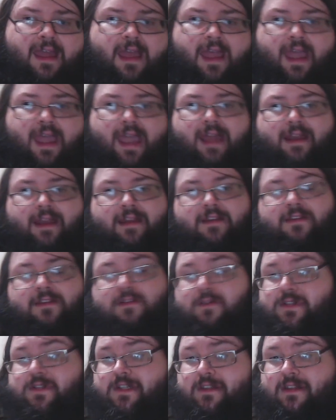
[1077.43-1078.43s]
And let us
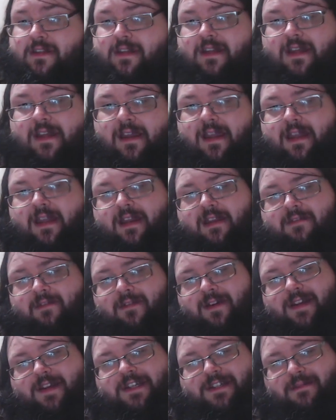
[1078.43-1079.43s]
know what you think. Any
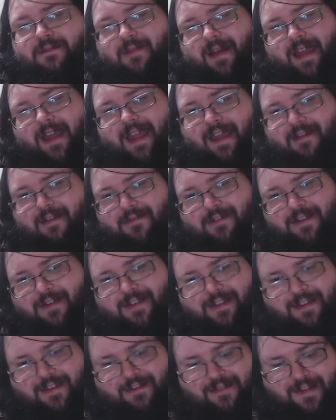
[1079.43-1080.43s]
advice you might have for
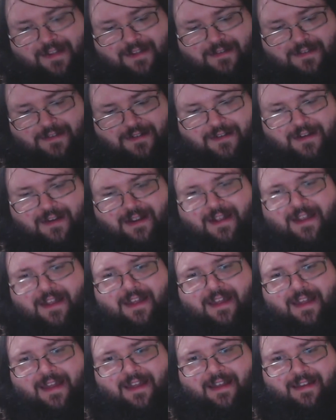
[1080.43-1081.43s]
us in the future.
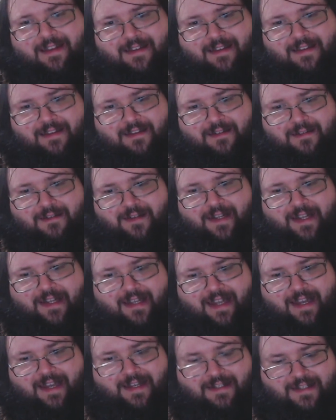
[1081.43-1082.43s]
Is this little kitty
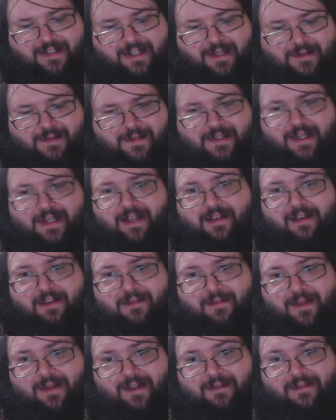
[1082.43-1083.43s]
cat just keeps yelling
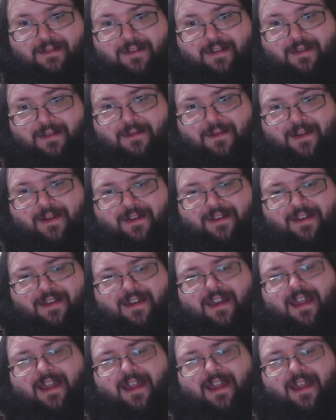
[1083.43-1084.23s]
at me for some reason.